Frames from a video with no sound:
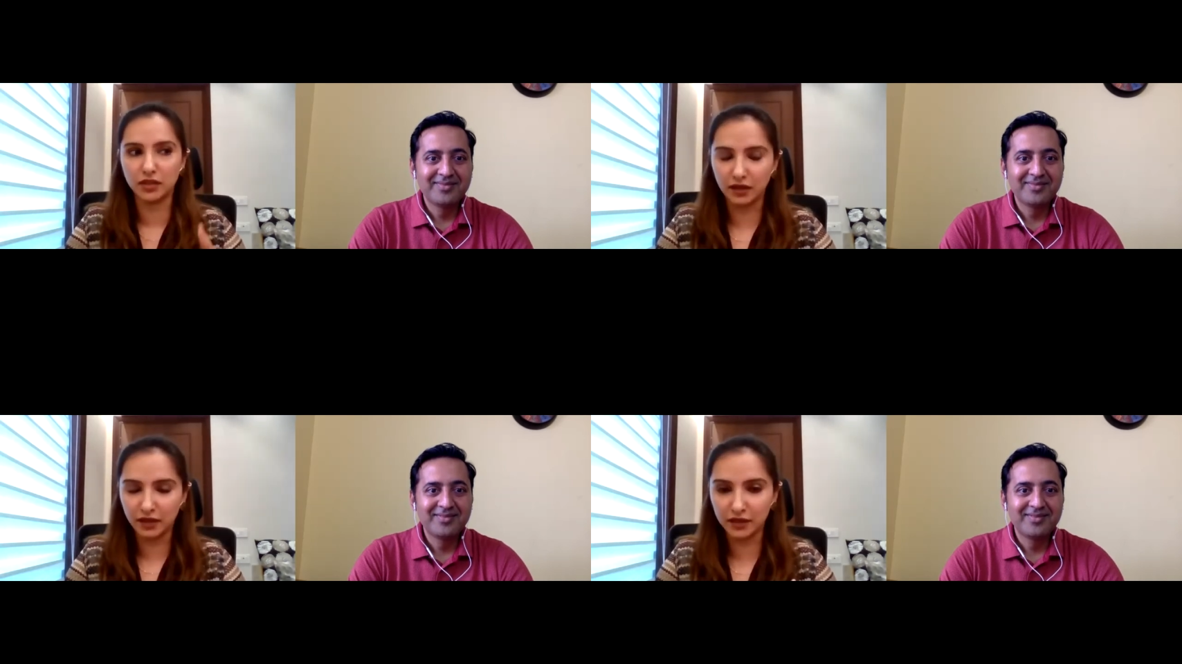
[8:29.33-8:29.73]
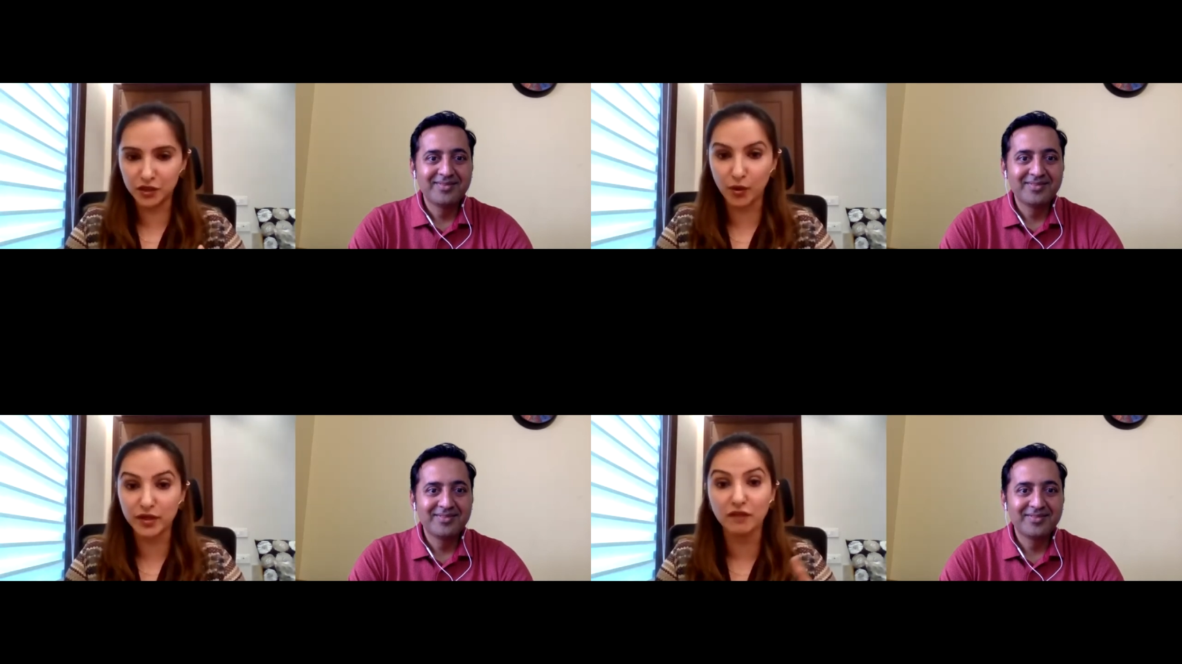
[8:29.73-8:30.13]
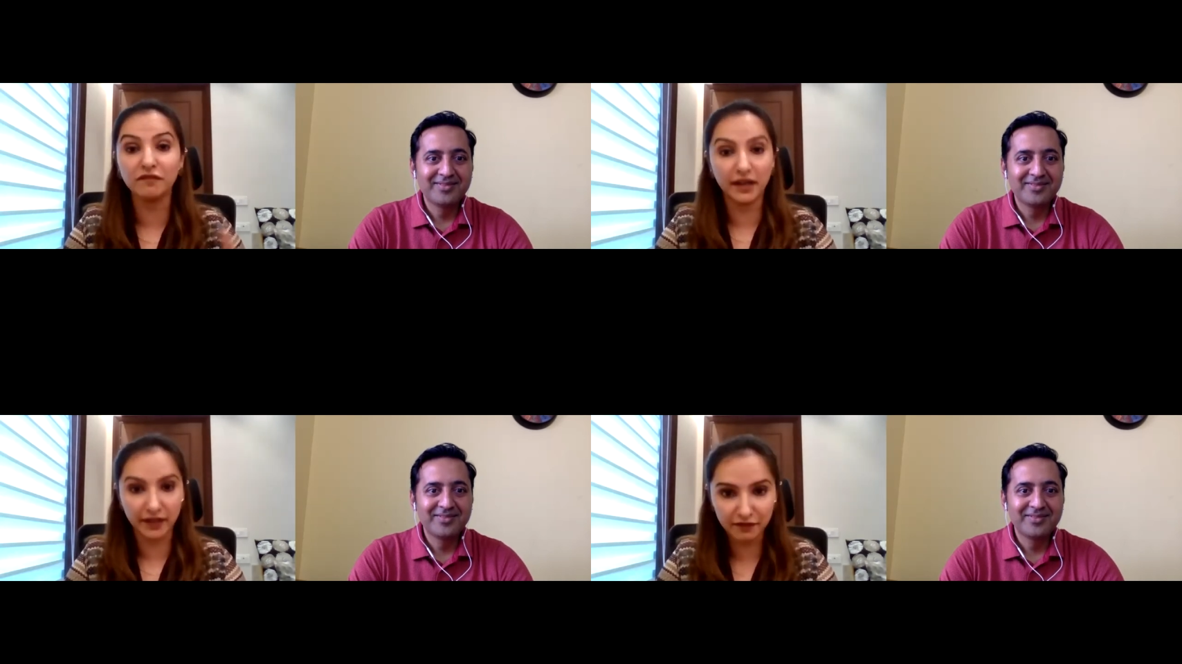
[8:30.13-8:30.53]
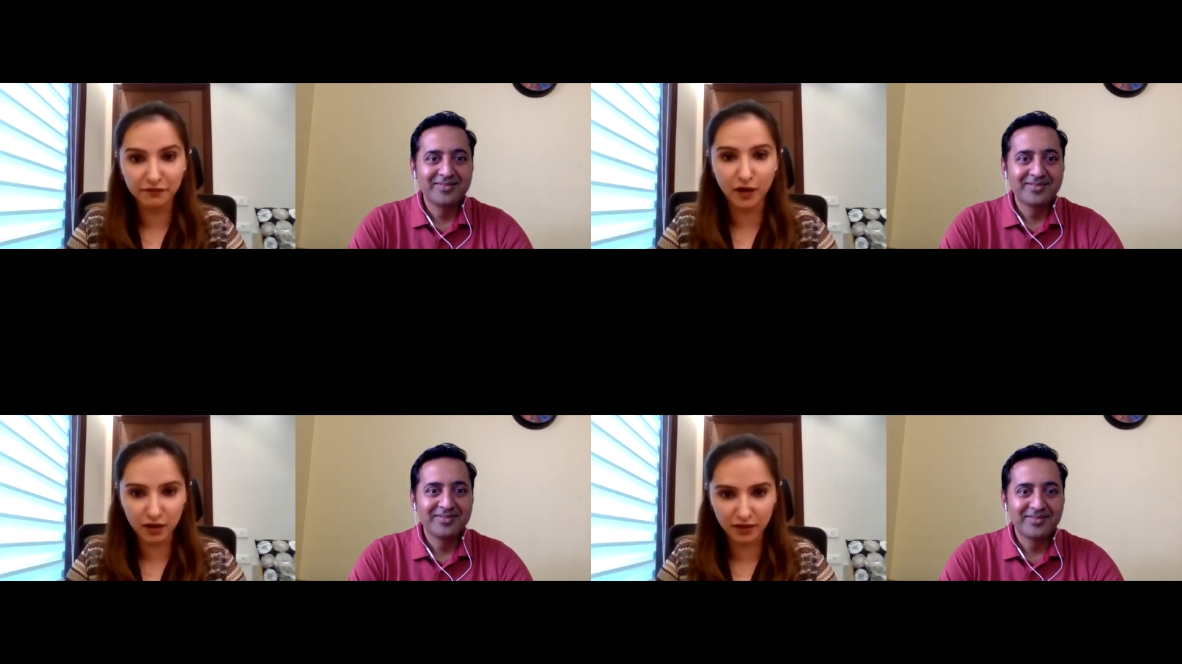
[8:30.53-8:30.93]
Speaker 1: Uh, choice of
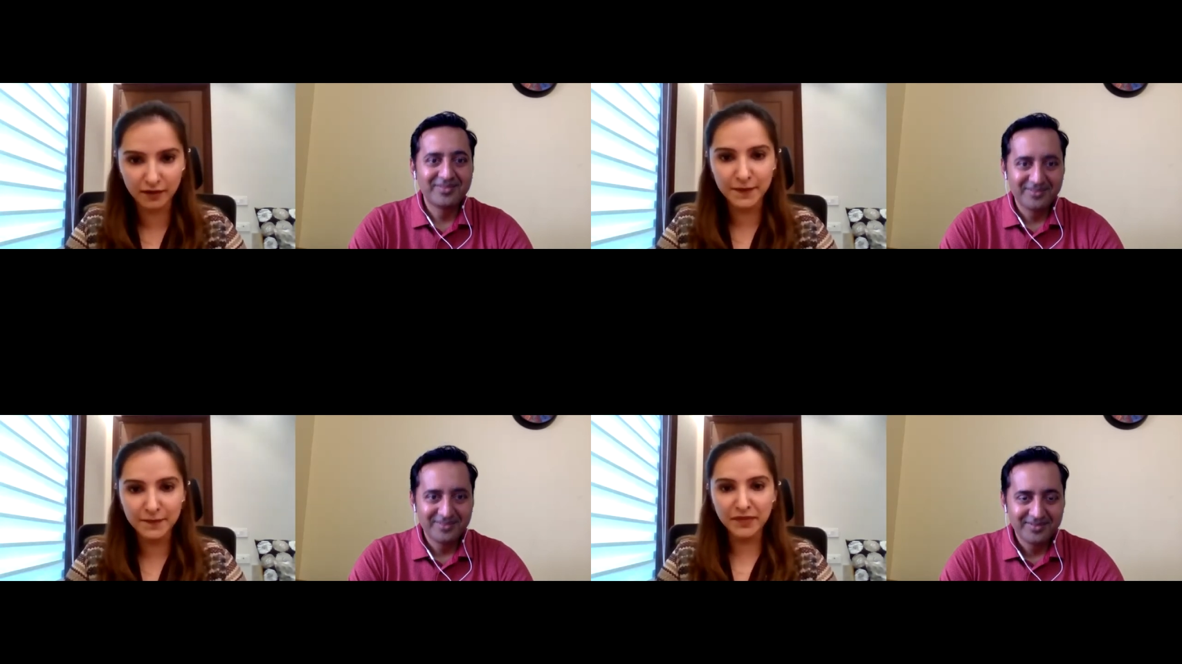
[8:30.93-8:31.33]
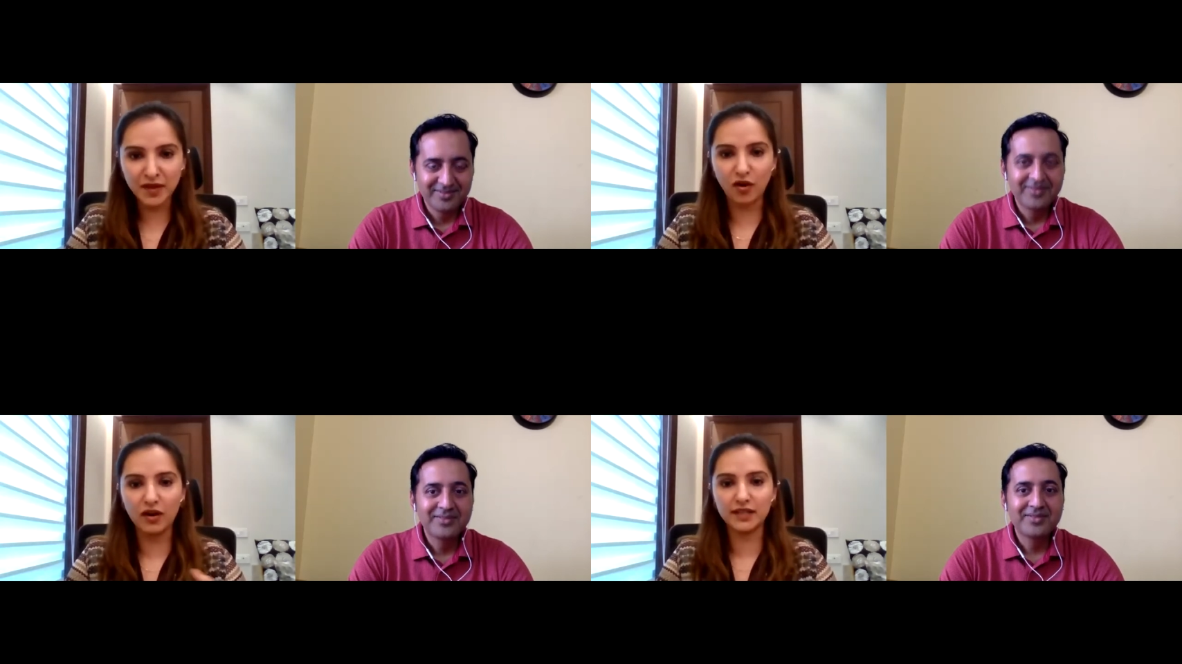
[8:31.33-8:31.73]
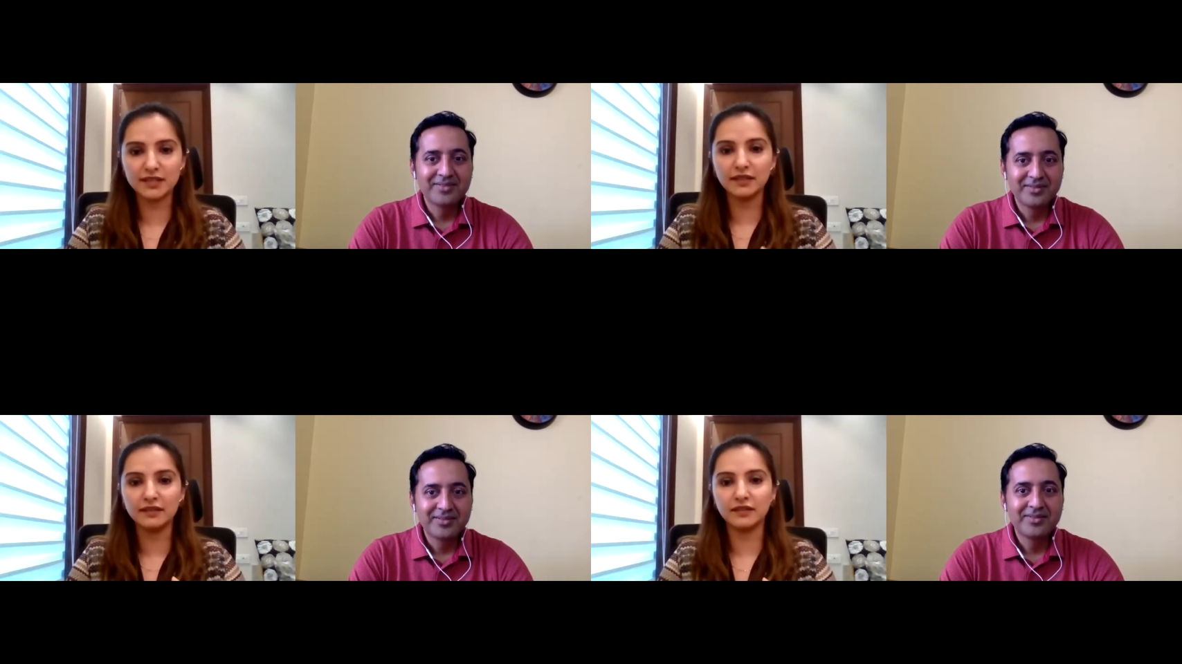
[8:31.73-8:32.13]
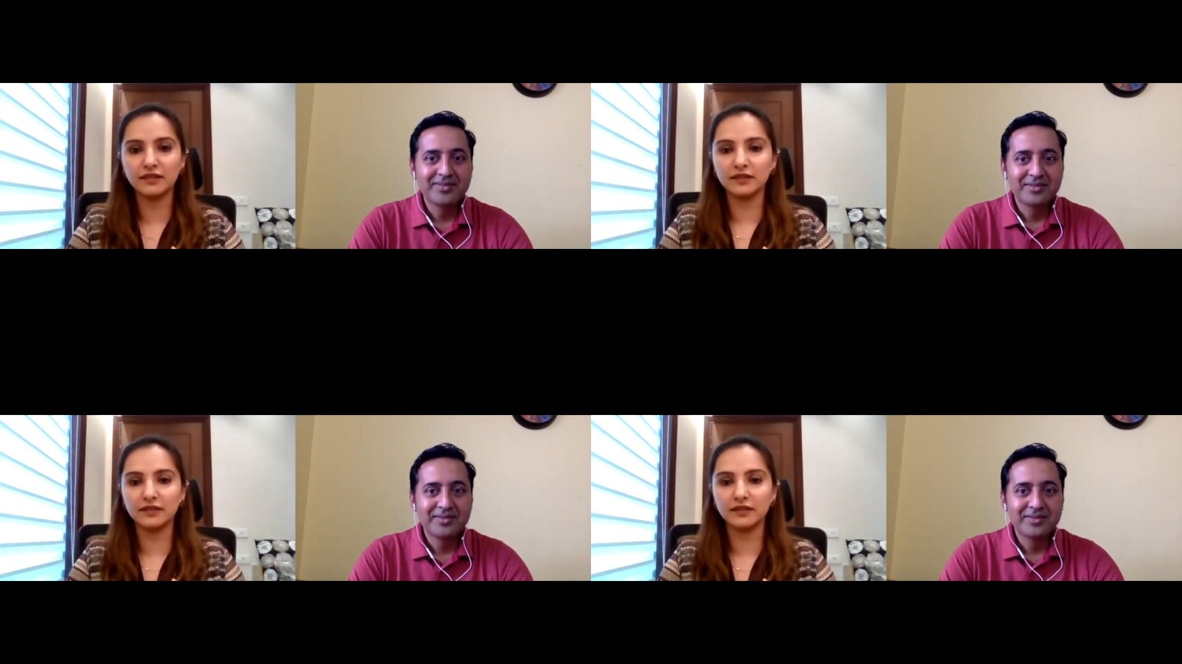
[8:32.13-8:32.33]
career for her, or is it